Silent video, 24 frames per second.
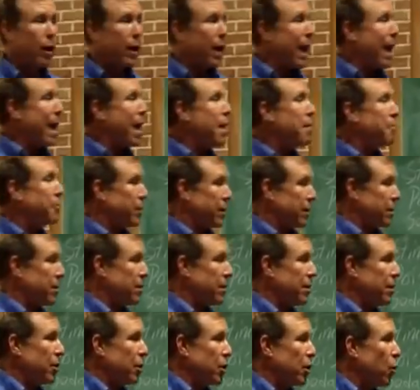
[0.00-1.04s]
happened?
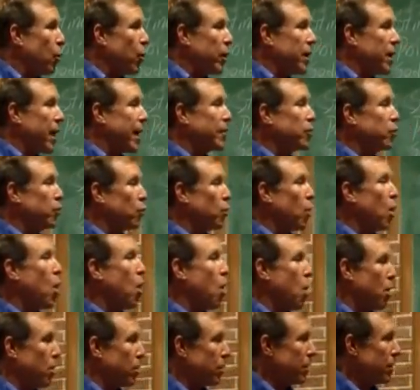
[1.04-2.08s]
What did I do
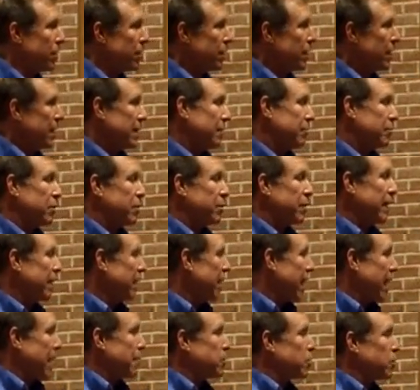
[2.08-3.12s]
wrong? They
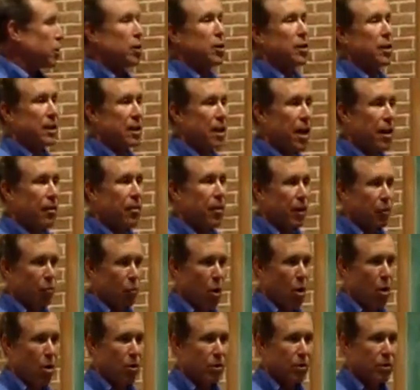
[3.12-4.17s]
did absolutely nothing
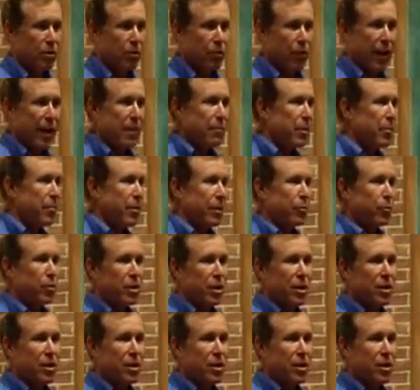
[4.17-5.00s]
wrong. The family member did